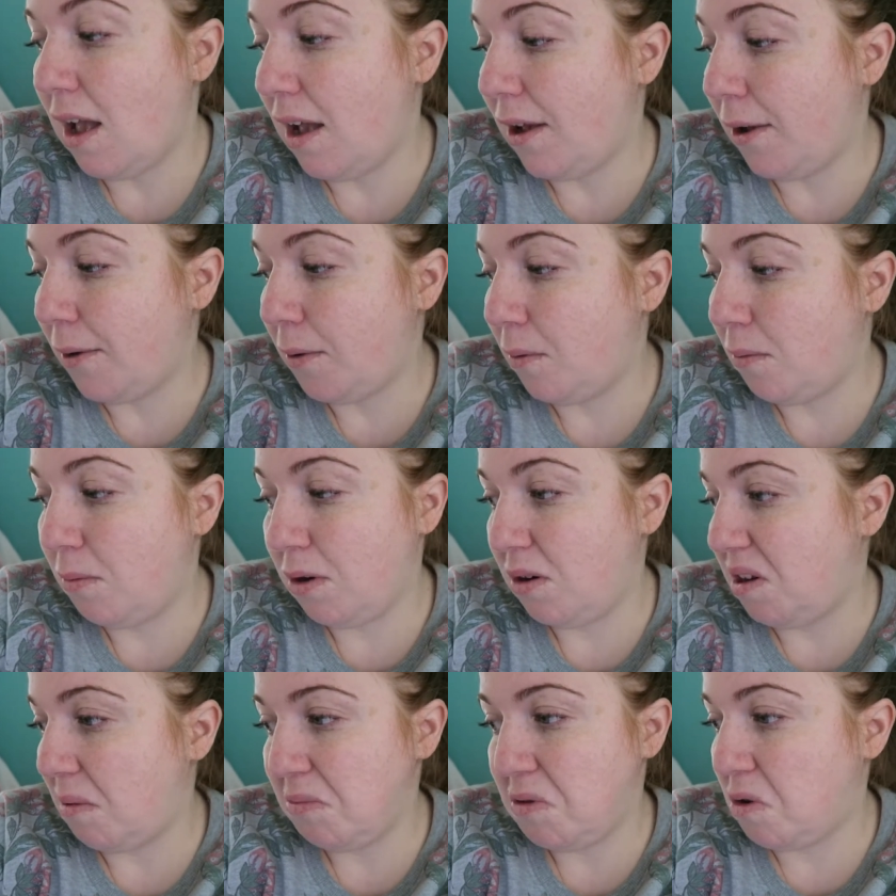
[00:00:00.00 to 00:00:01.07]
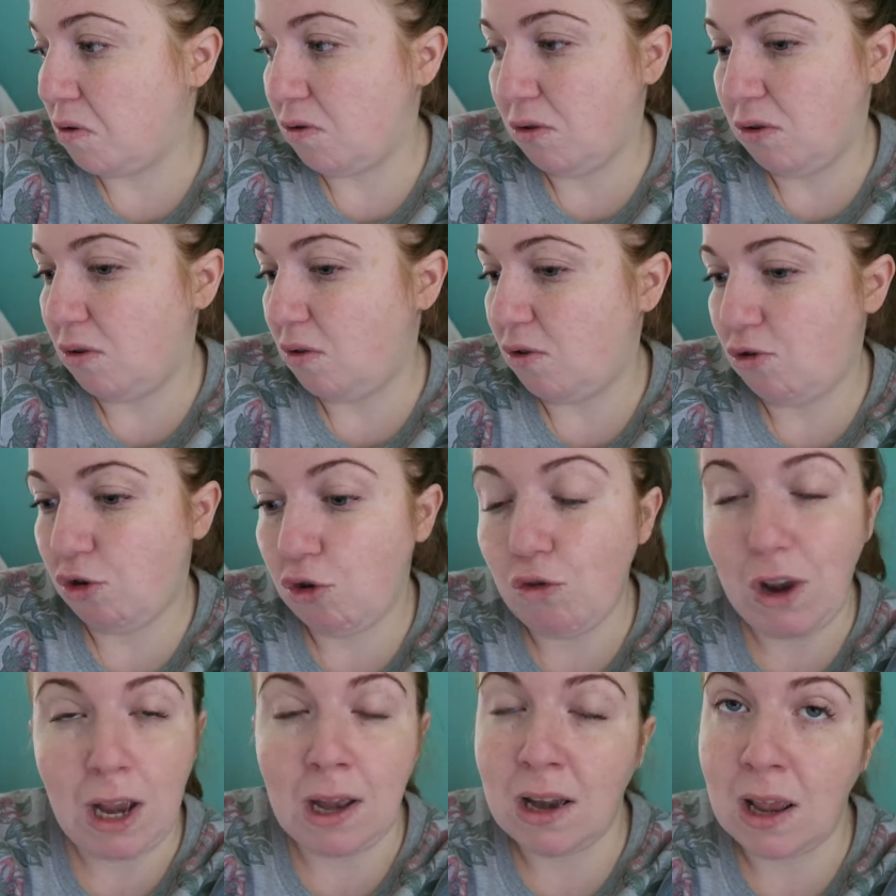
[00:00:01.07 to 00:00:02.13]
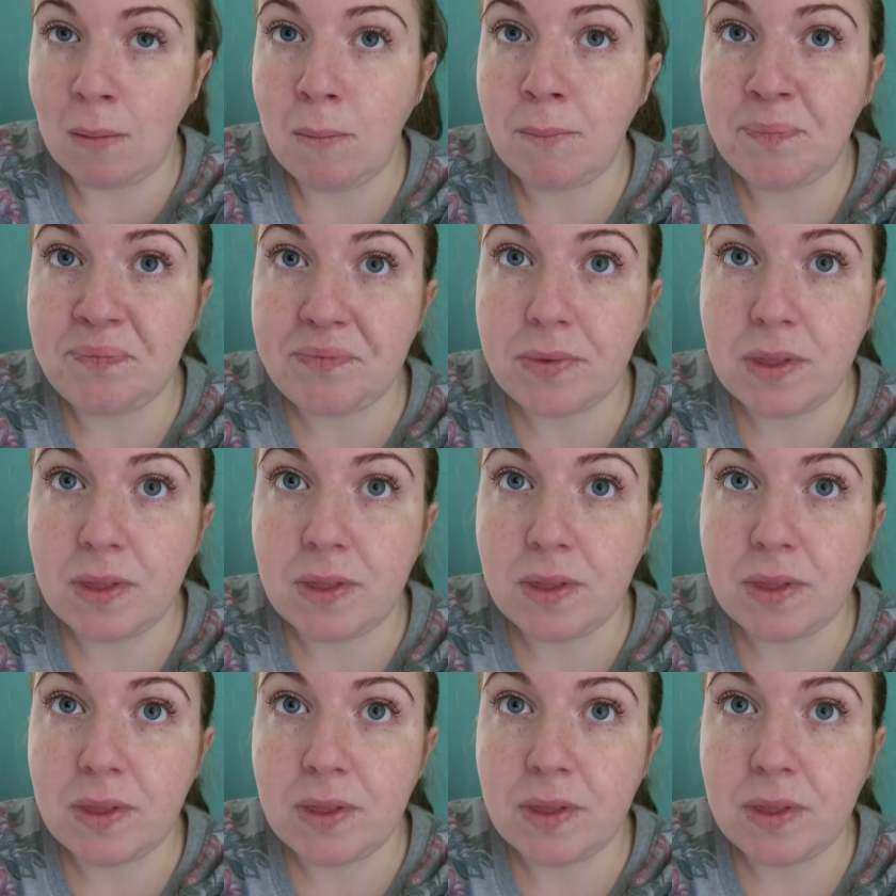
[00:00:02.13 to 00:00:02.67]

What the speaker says: When I'm not going to train him,